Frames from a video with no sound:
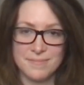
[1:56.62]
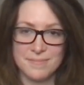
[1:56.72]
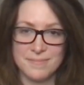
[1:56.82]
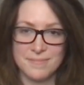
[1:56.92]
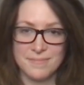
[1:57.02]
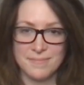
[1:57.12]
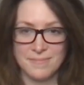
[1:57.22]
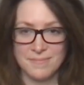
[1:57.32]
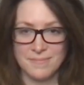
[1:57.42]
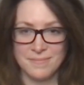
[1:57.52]

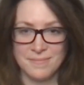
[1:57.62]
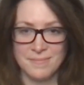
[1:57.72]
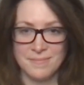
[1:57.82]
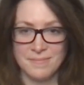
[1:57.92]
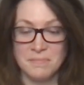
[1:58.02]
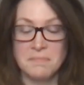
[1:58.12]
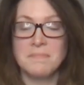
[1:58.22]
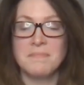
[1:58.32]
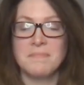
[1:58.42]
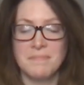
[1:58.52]

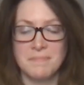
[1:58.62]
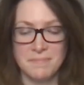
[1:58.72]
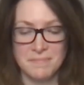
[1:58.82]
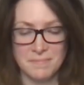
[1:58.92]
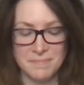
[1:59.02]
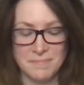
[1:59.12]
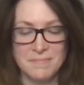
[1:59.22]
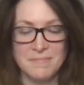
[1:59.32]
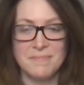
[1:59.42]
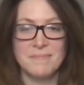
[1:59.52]

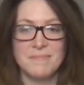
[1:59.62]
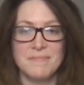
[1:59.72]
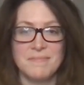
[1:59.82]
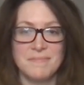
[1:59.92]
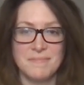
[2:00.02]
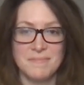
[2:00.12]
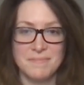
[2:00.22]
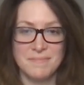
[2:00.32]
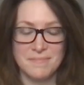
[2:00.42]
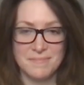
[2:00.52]

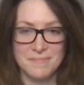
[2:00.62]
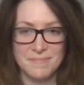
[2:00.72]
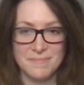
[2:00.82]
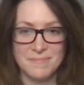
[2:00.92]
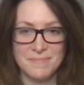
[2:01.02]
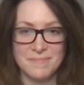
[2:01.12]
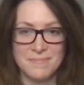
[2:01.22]
(not speaking)